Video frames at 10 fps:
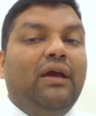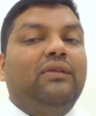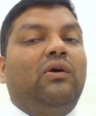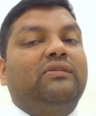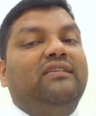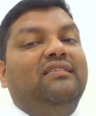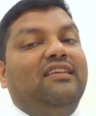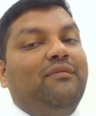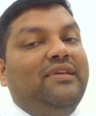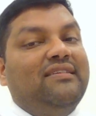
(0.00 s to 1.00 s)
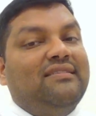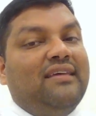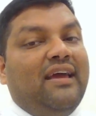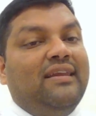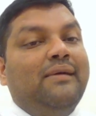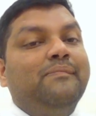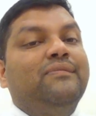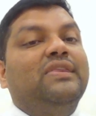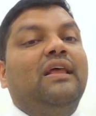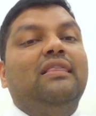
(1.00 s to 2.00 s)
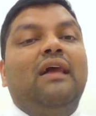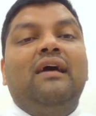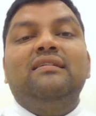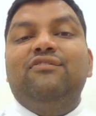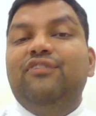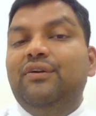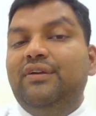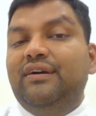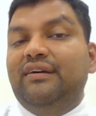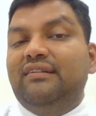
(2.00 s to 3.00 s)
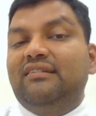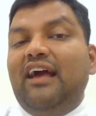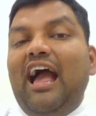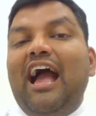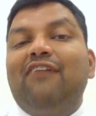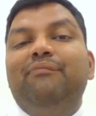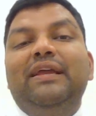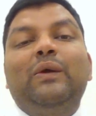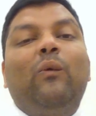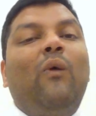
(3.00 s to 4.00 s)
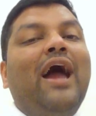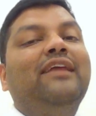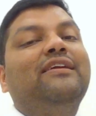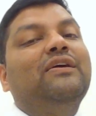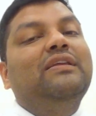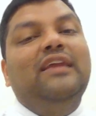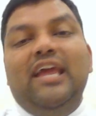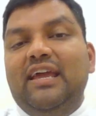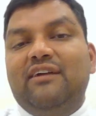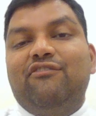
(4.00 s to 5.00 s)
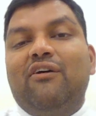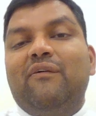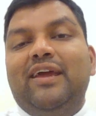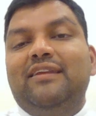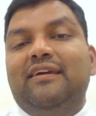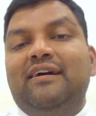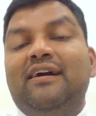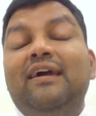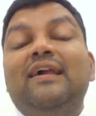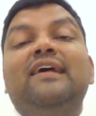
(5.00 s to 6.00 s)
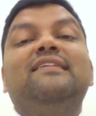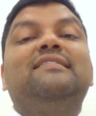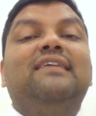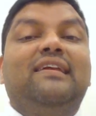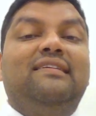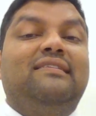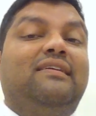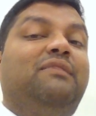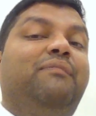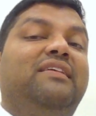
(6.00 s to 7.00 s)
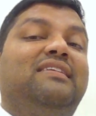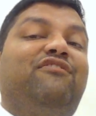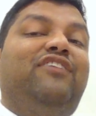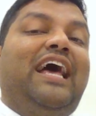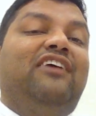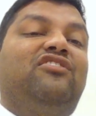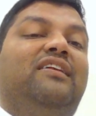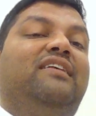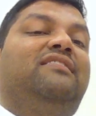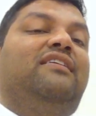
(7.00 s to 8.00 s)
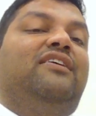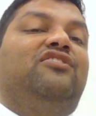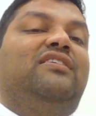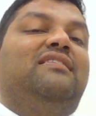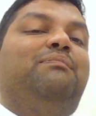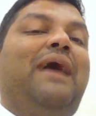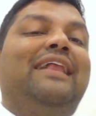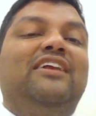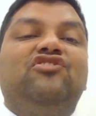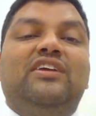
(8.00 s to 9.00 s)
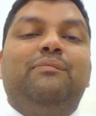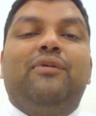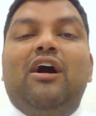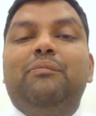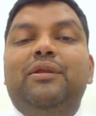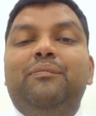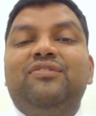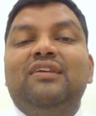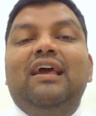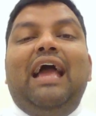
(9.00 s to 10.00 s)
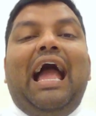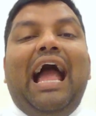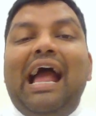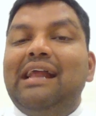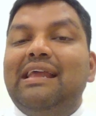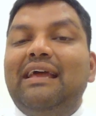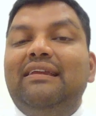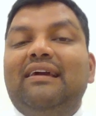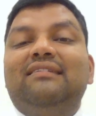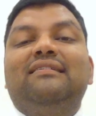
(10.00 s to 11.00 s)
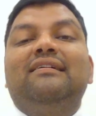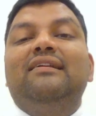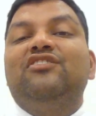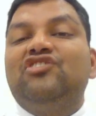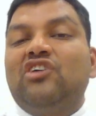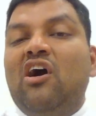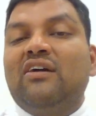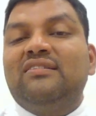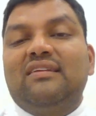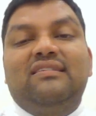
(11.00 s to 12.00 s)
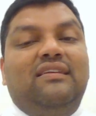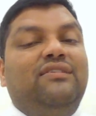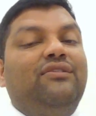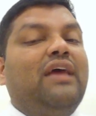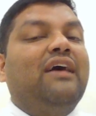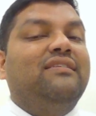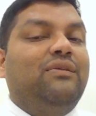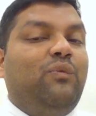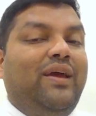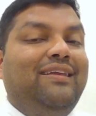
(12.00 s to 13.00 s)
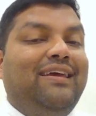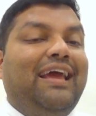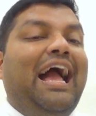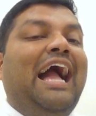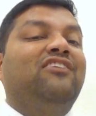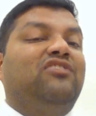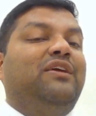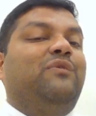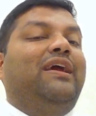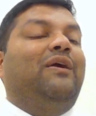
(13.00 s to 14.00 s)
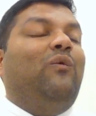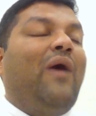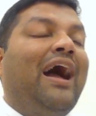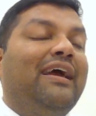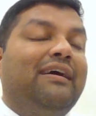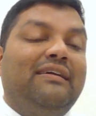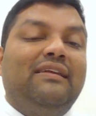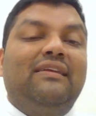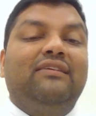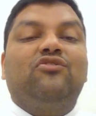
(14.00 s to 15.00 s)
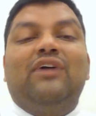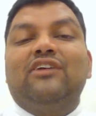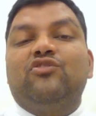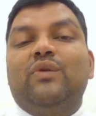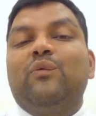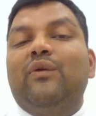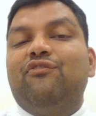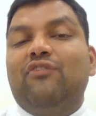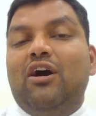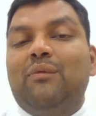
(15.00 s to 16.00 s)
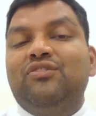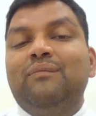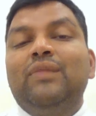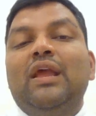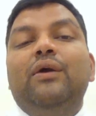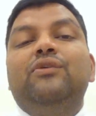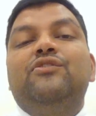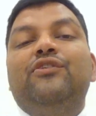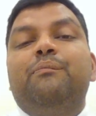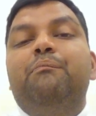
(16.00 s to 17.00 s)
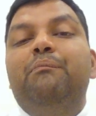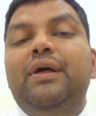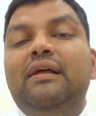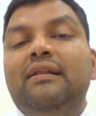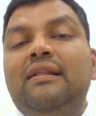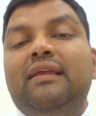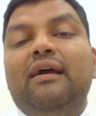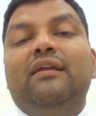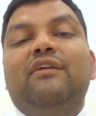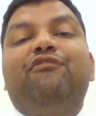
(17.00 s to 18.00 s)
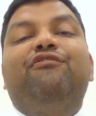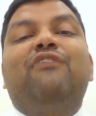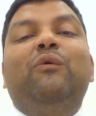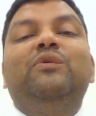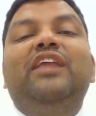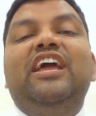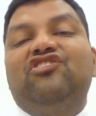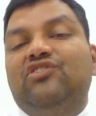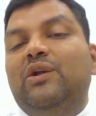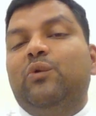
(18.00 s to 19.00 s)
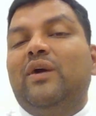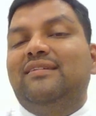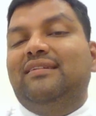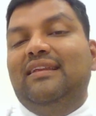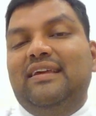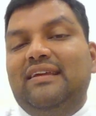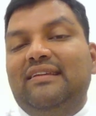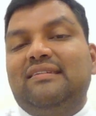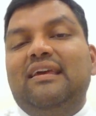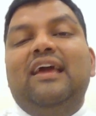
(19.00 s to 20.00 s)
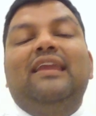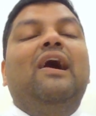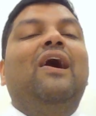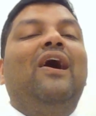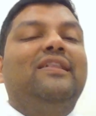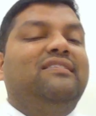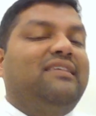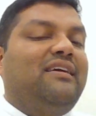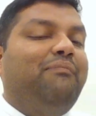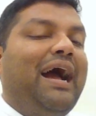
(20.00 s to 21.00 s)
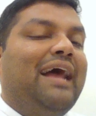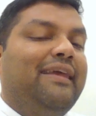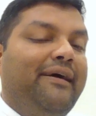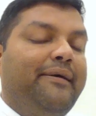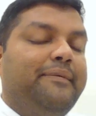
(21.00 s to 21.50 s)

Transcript: Dr. Sitharaman said the last few years have been quite unique for India since the domestic financial institutions' balance sheet problems and the external shocks since 2020 actually required the structural reforms to build the foundational resilience in a holistic manner.